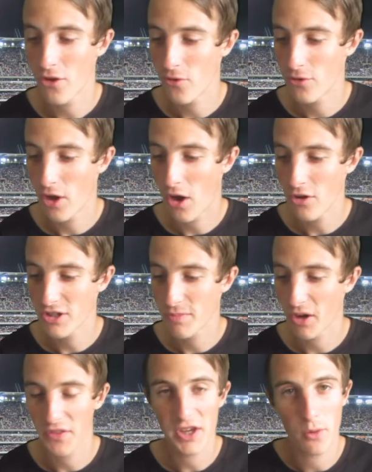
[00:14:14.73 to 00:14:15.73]
Who knows?
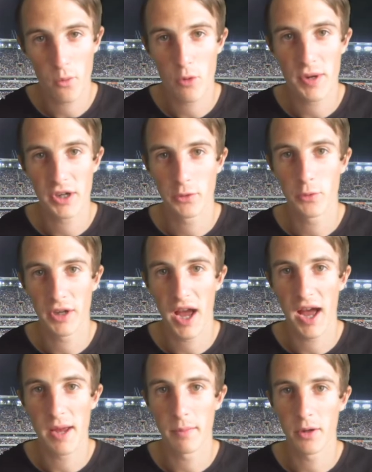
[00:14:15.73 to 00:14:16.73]
But I think it will be a good
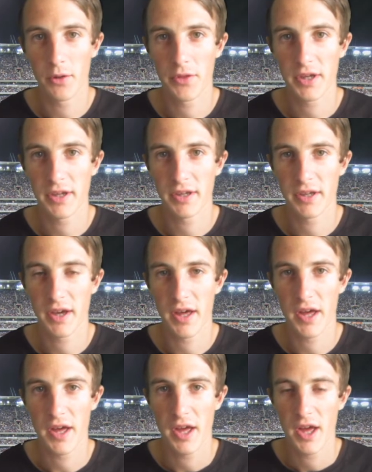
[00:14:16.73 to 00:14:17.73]
game, and I think
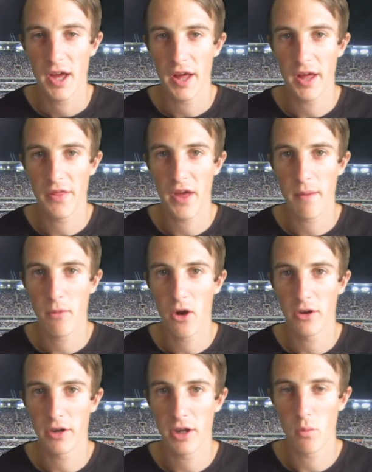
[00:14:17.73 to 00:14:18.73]
they
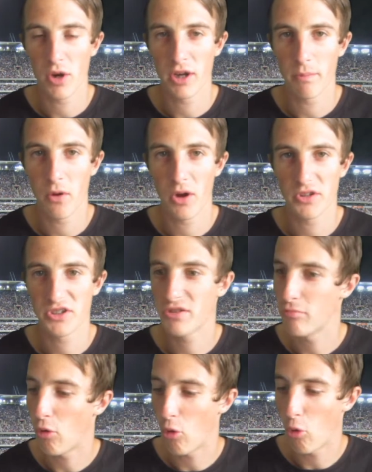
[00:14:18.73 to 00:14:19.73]
might only win it by a
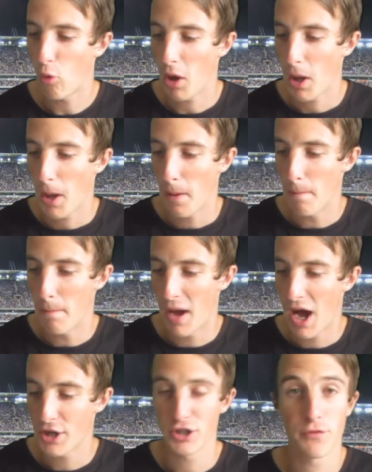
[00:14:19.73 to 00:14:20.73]
small
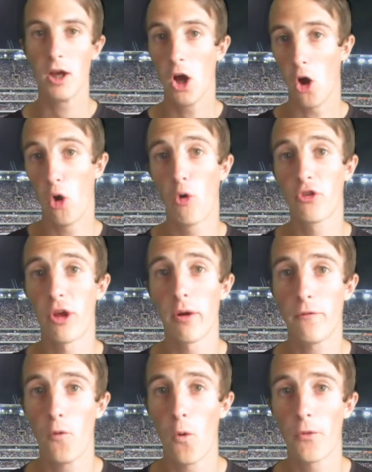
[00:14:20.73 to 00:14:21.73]
margin.
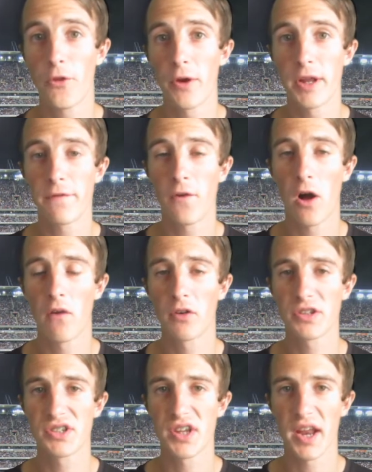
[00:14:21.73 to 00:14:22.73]
Also at 4:35
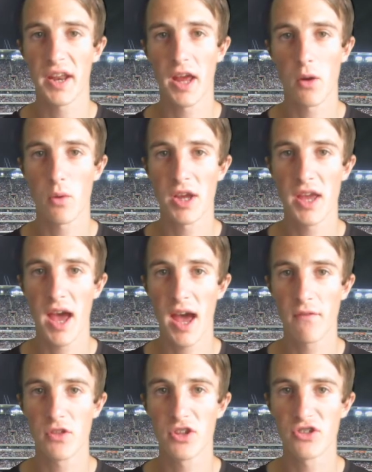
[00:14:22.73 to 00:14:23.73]
on Saturday we
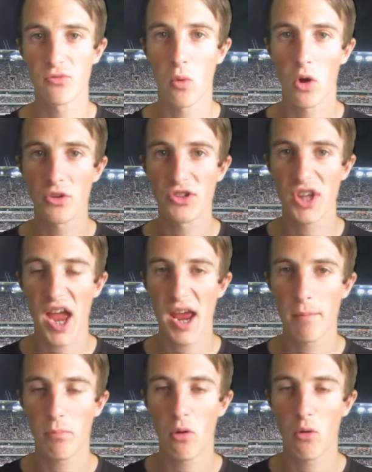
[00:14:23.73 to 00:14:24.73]
have the Swans
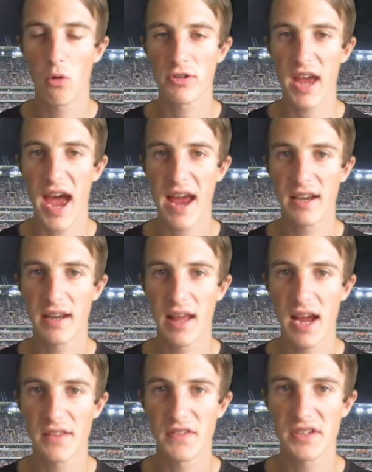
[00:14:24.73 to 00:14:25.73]
and Port
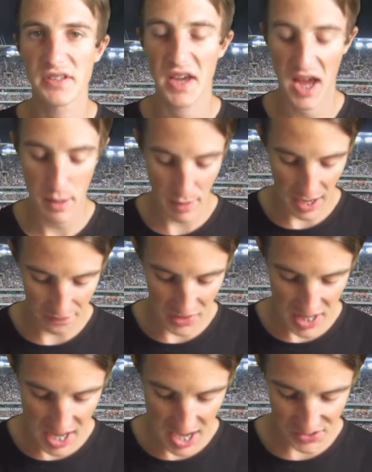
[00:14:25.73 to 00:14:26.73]
Adelaide. This game at
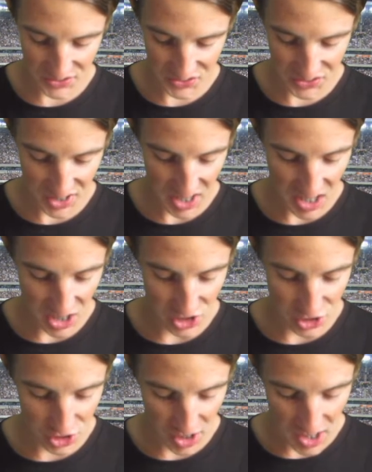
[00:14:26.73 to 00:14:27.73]
the
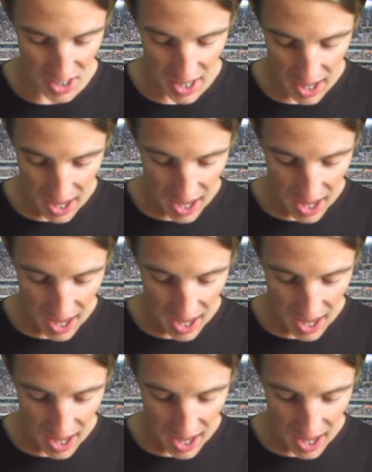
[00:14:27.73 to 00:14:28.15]
SCG.